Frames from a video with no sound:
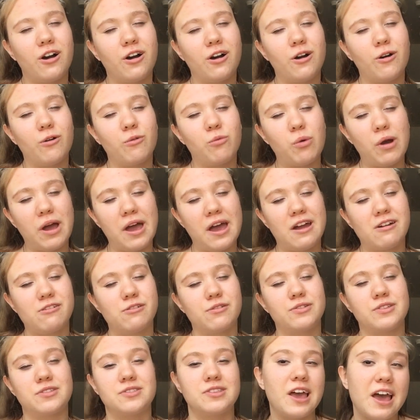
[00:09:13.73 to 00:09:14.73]
aware
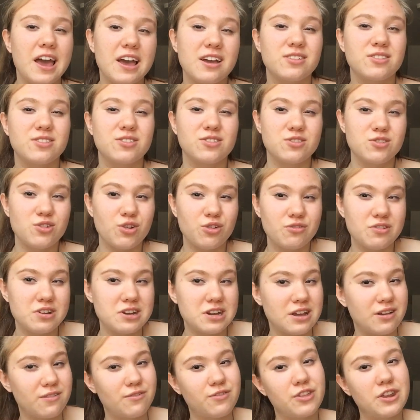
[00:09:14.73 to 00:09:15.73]
of the texts that you're
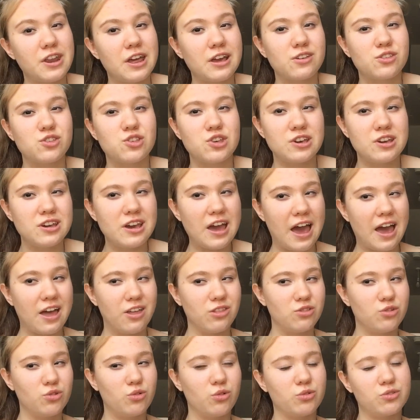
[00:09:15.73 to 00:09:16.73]
reading for the next year
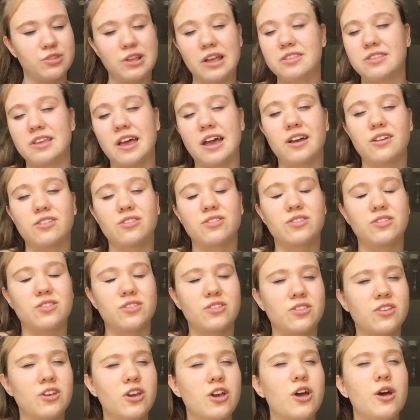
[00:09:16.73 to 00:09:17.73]
and your set
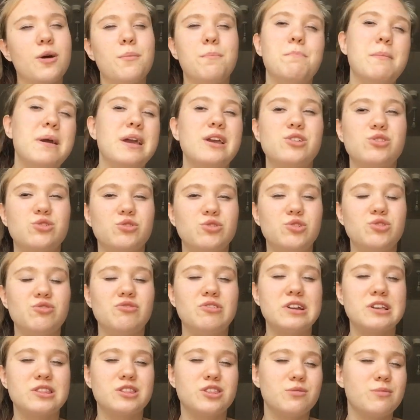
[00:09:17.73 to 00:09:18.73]
texts, make sure you
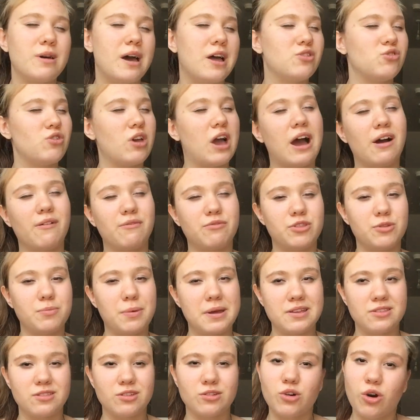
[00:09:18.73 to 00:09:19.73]
read them and you have the
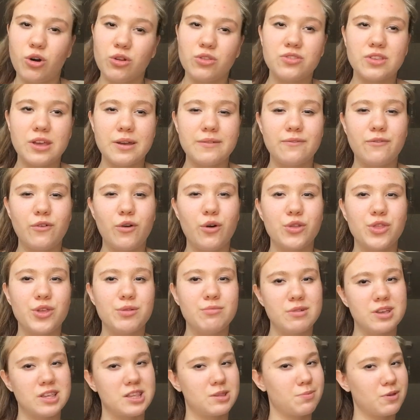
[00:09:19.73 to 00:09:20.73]
basic concept for them,
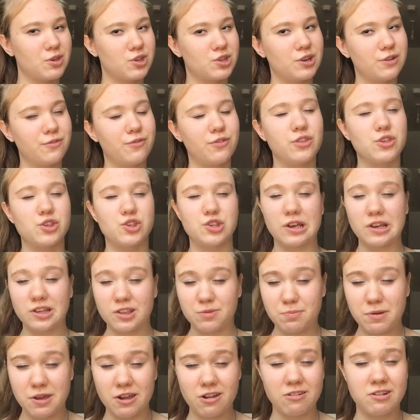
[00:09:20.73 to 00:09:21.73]
especially for the
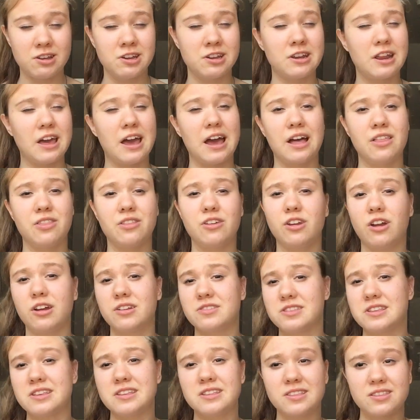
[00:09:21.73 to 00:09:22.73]
Shakespearean and the
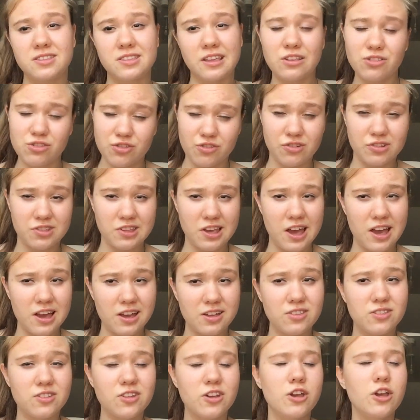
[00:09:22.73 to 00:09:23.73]
19th century
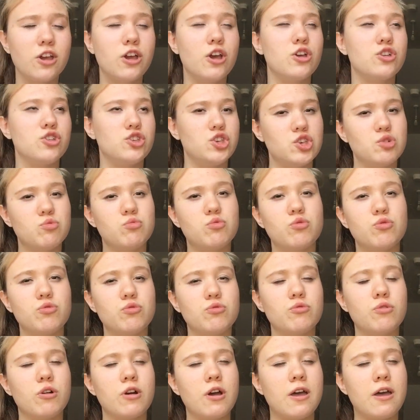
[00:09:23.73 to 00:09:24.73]
text. You
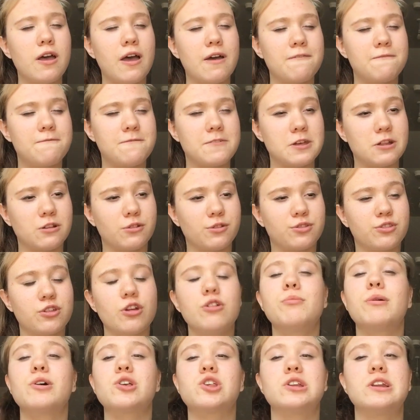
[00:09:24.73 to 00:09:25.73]
will feel so
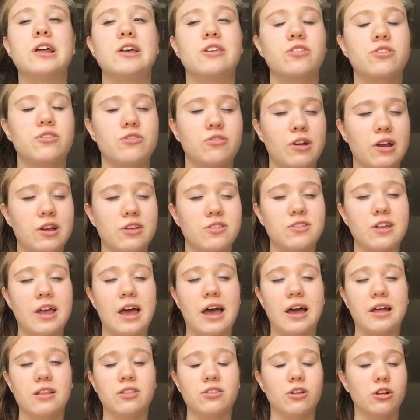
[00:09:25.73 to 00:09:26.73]
much less stressed
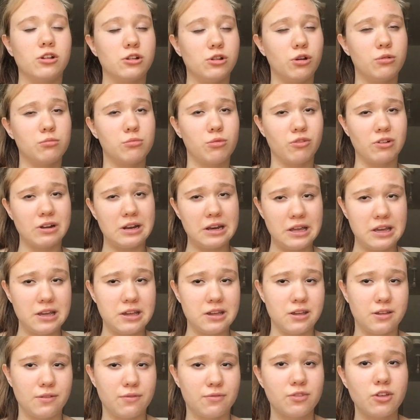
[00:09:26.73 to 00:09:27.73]
and a lot more
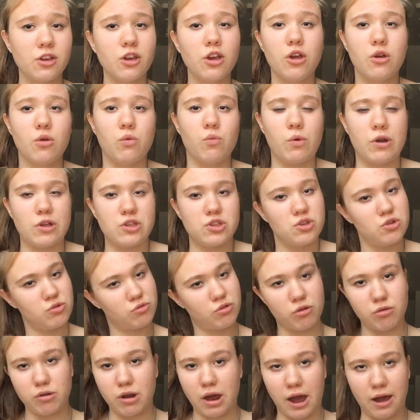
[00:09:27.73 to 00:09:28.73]
relieved when you
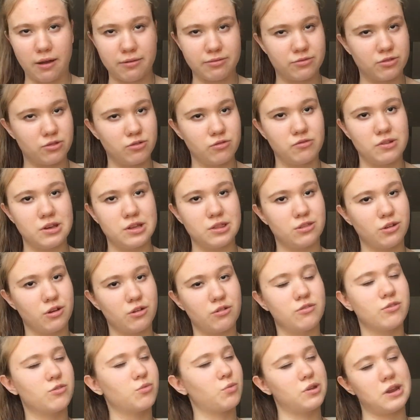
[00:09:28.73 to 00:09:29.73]
don't have to read
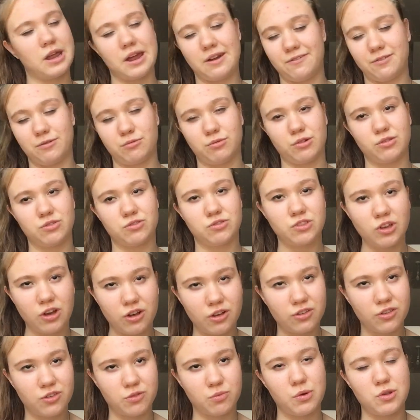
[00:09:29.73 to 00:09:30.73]
those when everyone
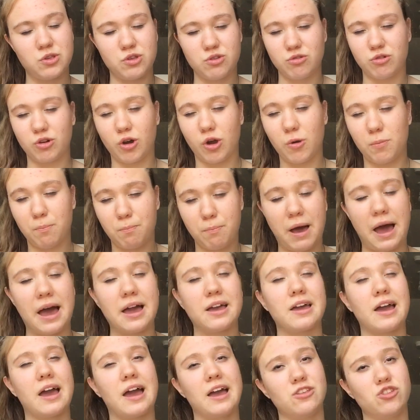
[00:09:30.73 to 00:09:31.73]
does when you go
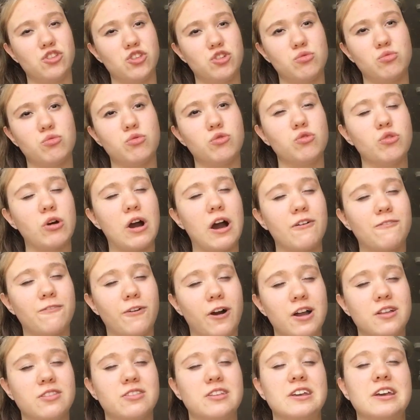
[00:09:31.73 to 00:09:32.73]
back, and you will
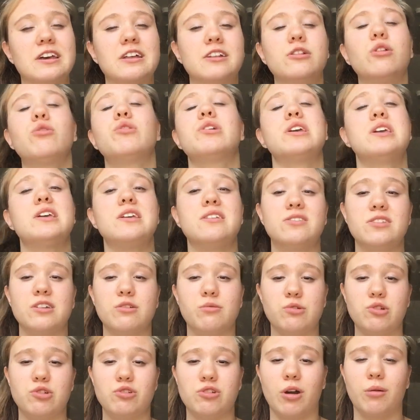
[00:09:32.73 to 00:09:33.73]
find it a lot easier
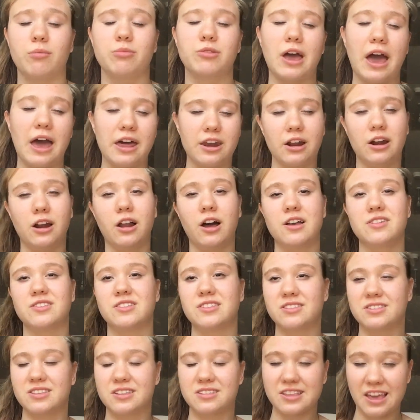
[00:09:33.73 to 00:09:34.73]
when you come to
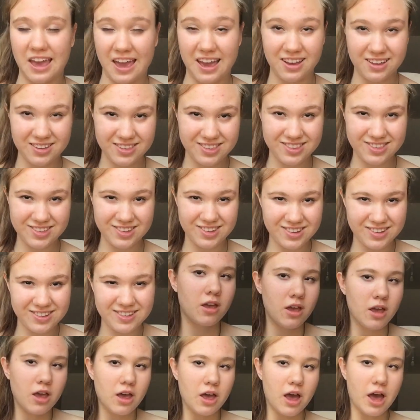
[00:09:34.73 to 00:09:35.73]
analysing the text.
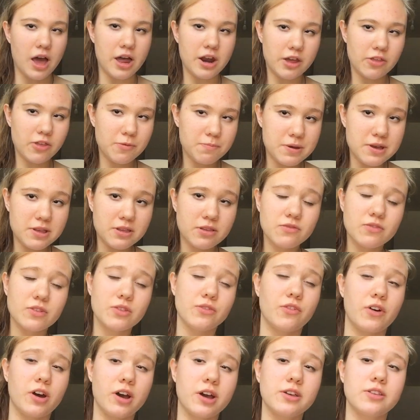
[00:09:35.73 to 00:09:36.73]
Another piece of
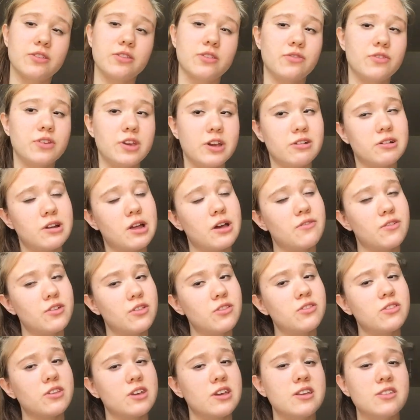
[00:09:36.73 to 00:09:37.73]
advice for year
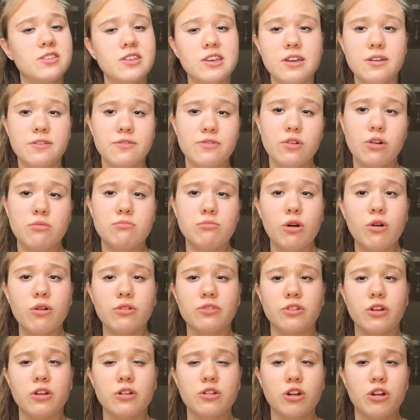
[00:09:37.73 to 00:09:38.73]
11s is if your mocks
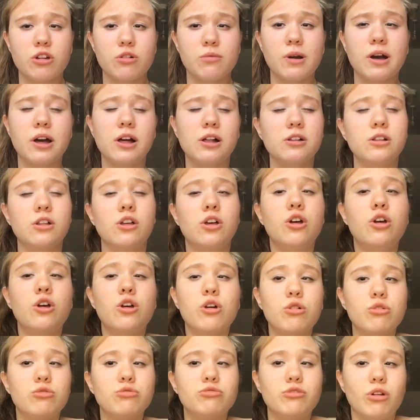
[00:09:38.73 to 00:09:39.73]
don't go well,
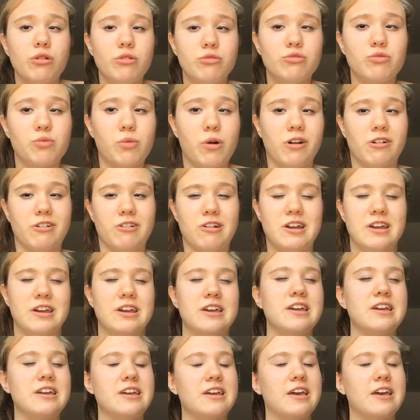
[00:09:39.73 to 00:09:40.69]
don't worry.